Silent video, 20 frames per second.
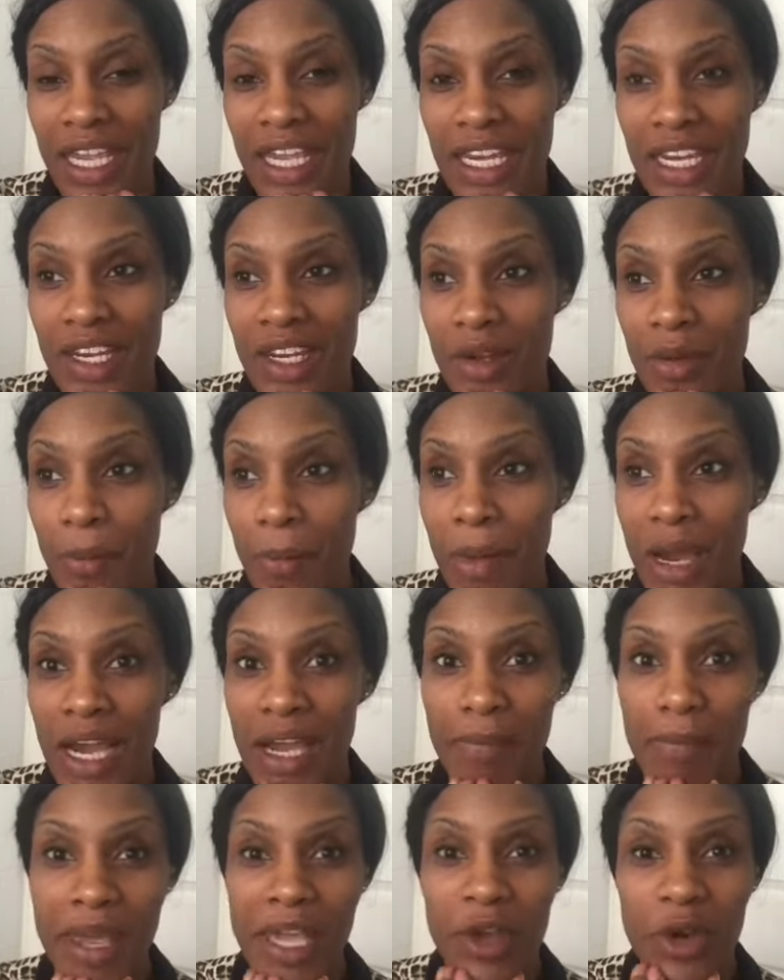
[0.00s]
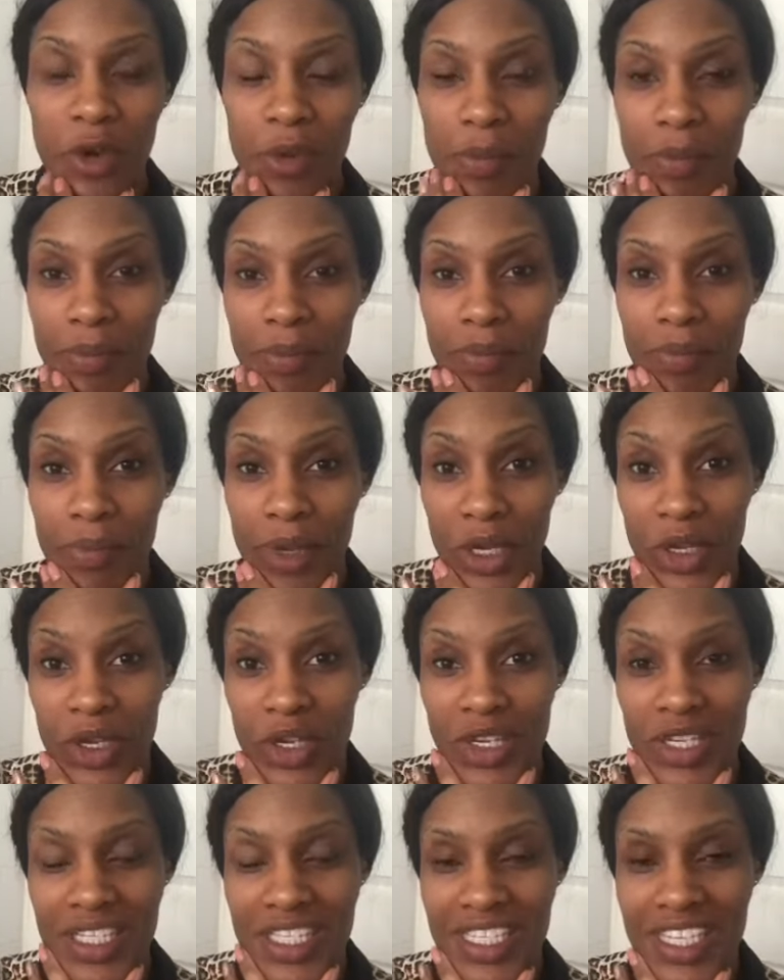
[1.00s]
in my makeup
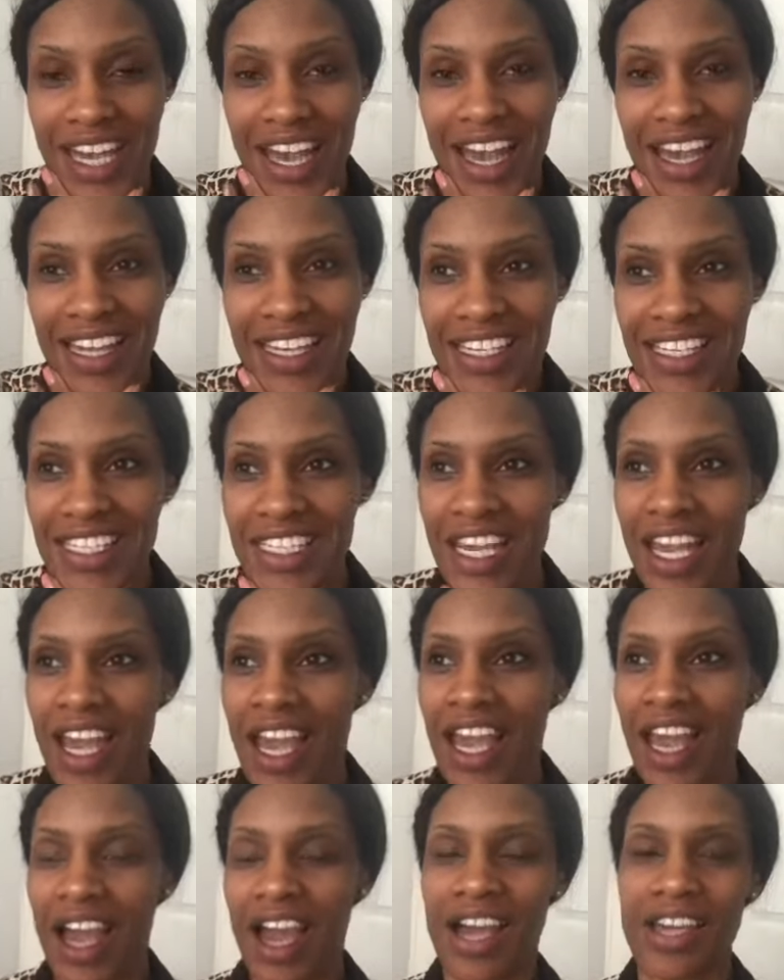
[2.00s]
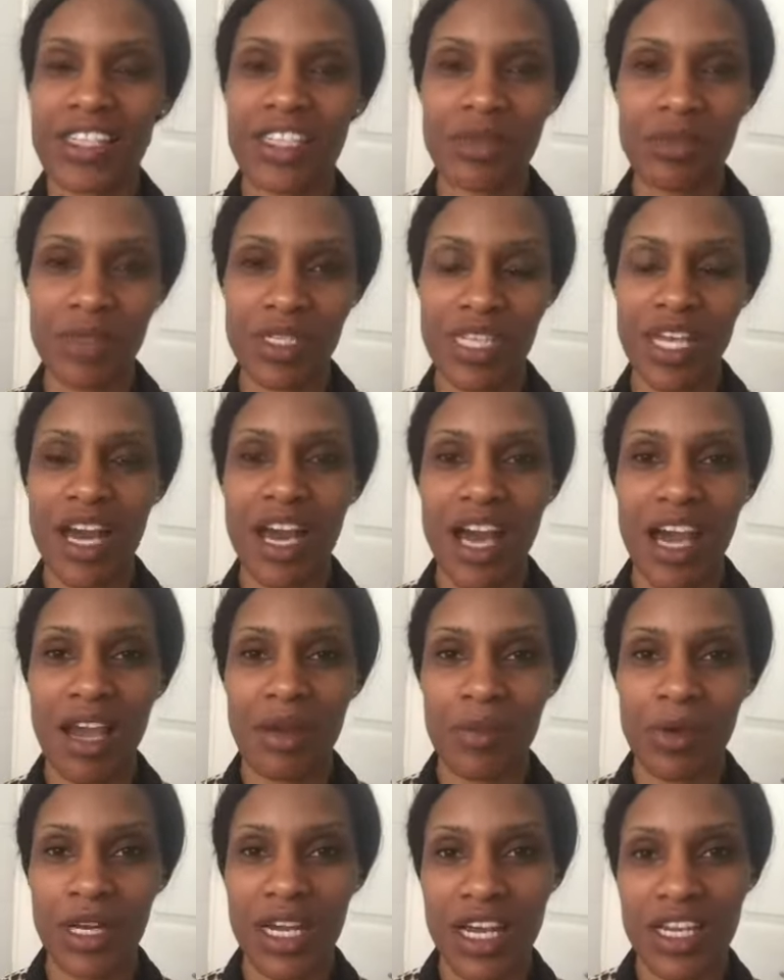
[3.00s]
purse, and items that I
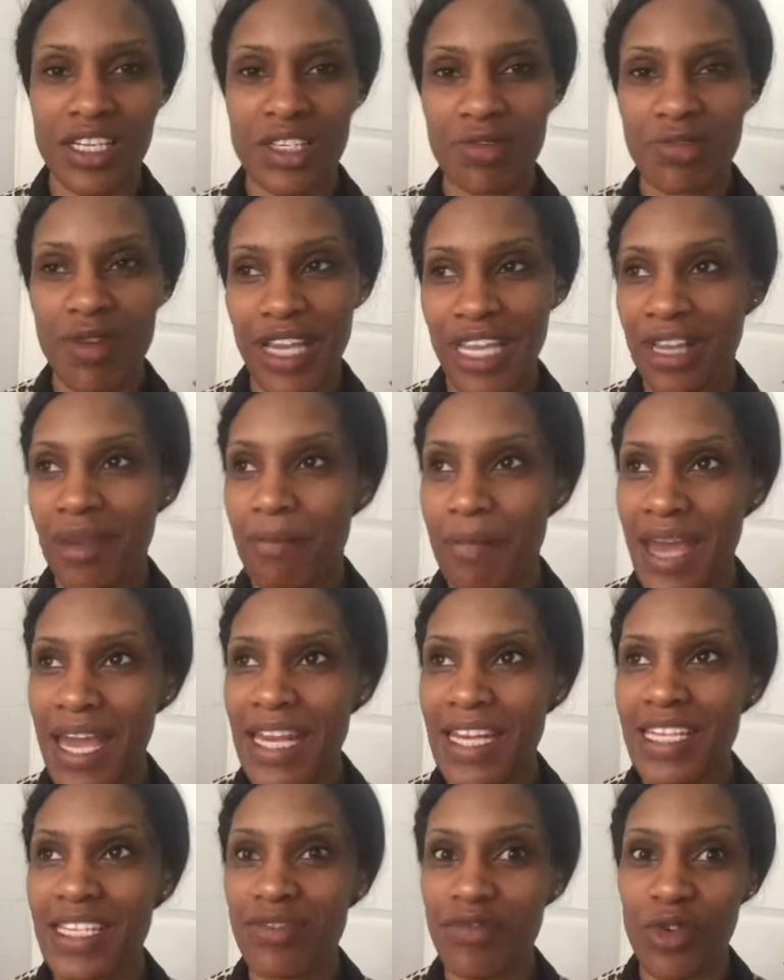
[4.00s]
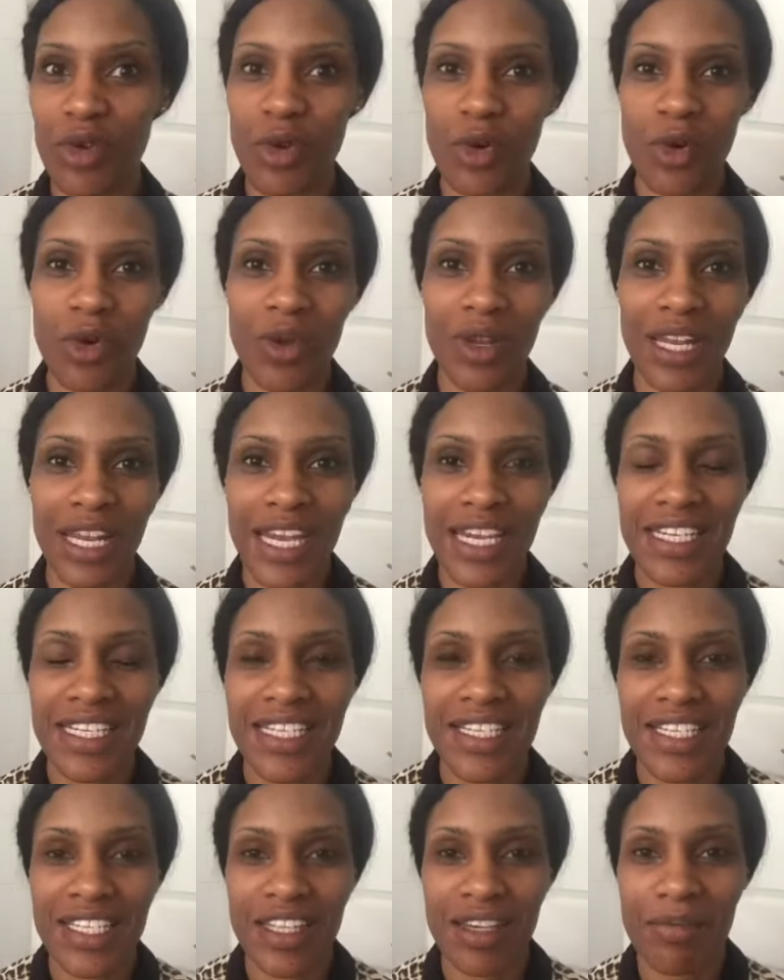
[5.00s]
would like to recommend for
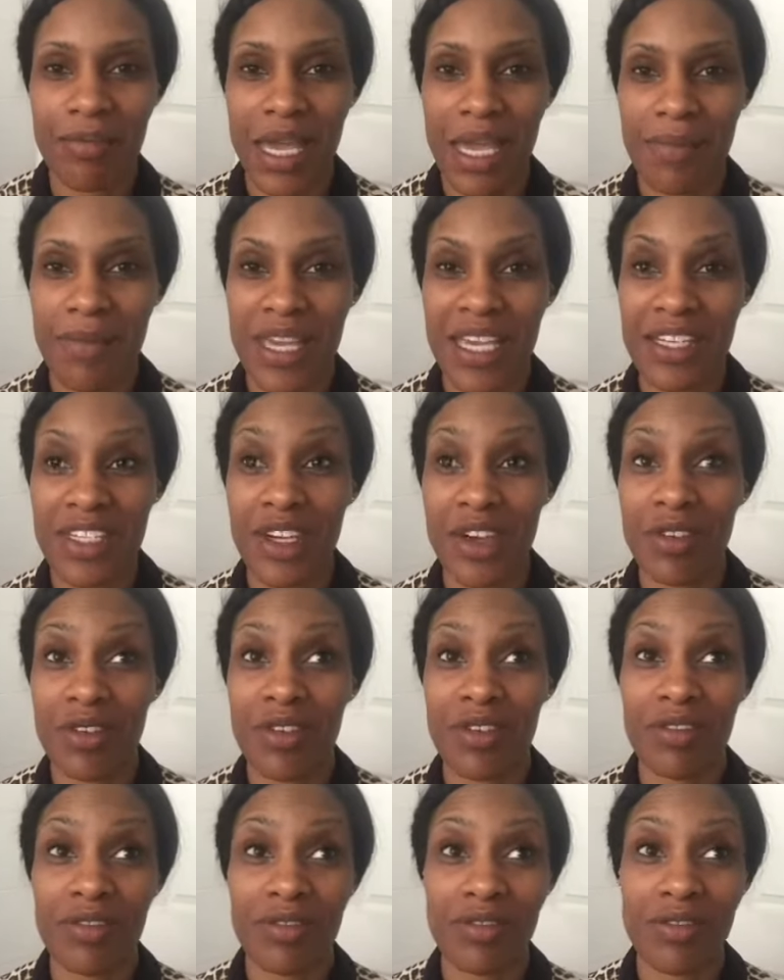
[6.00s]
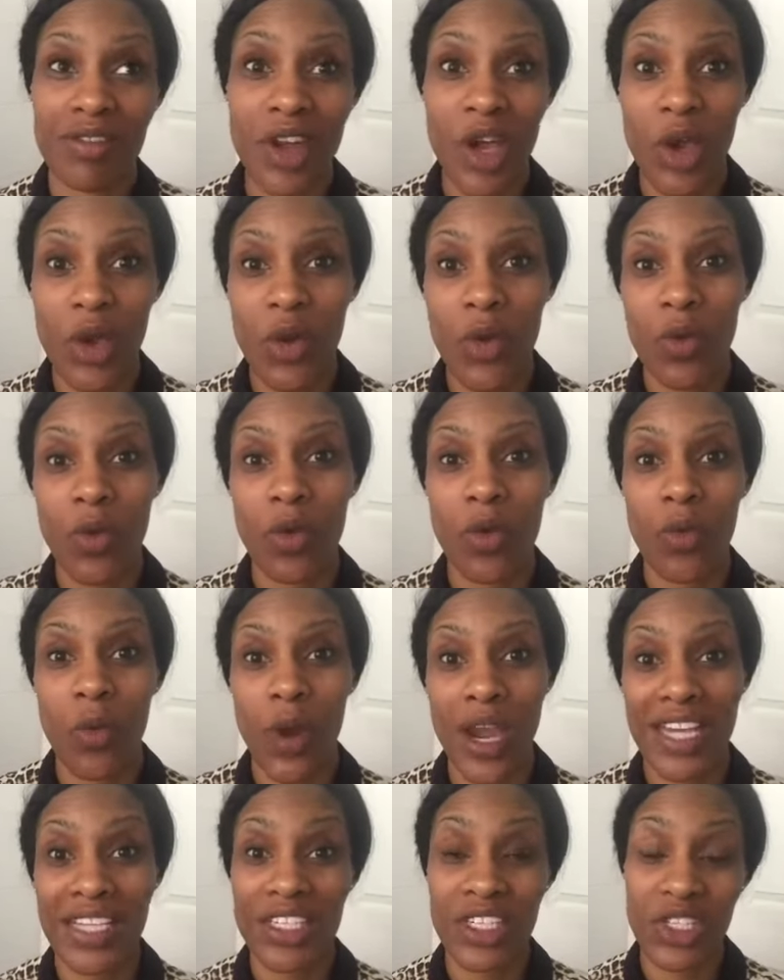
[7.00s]
ladies that maybe don't know
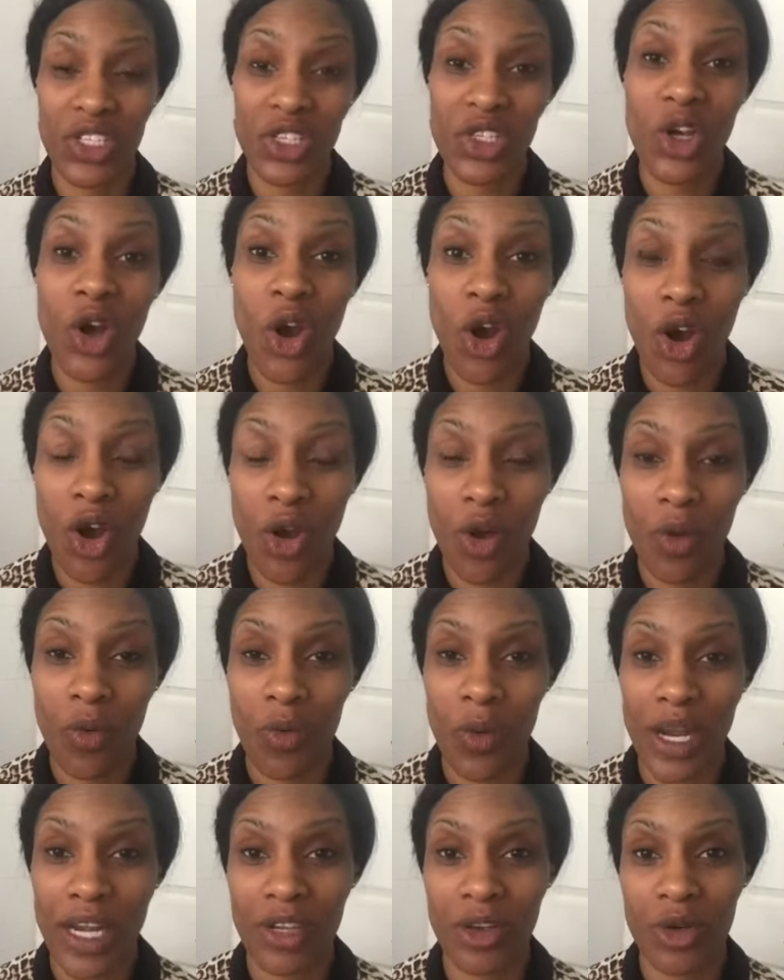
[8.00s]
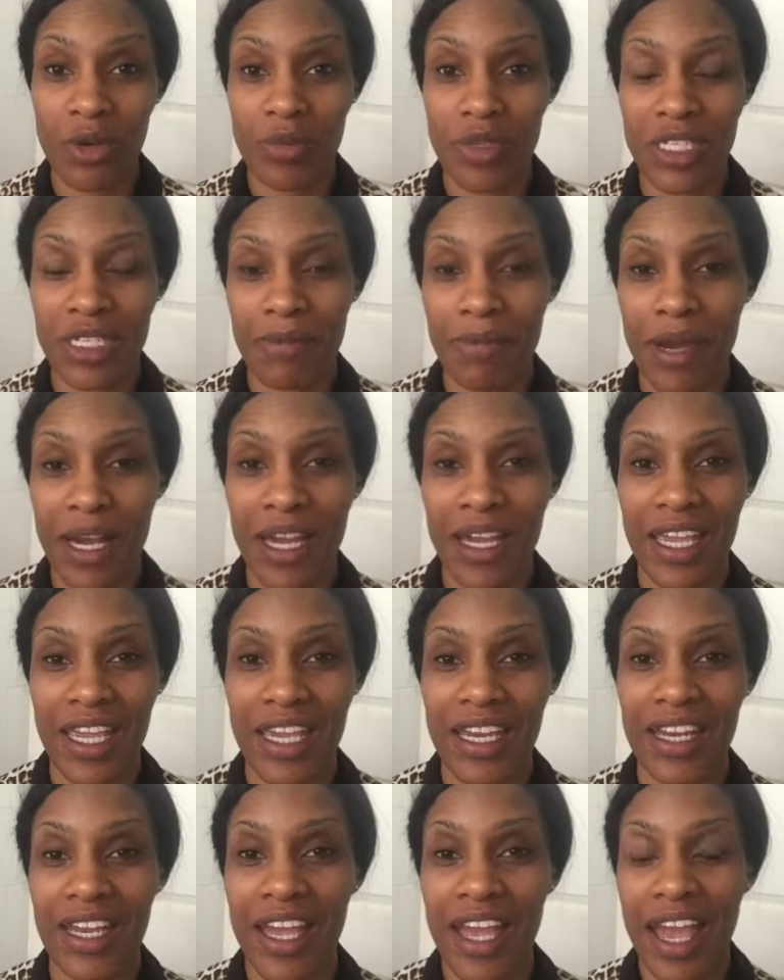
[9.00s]
where to start when it comes to
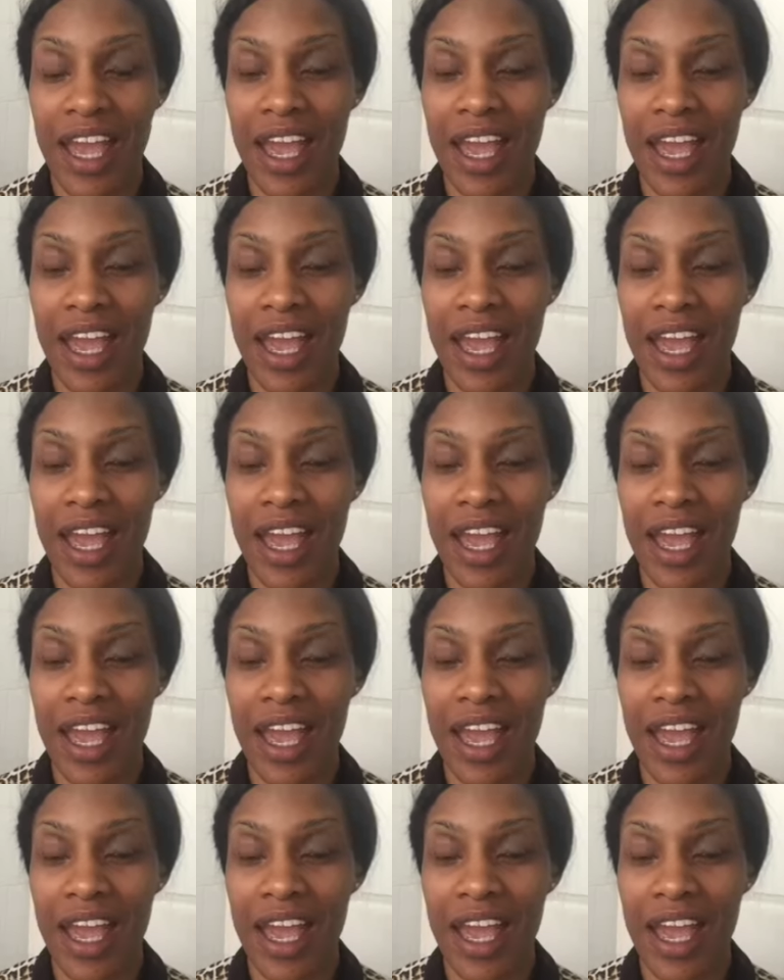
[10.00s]
buying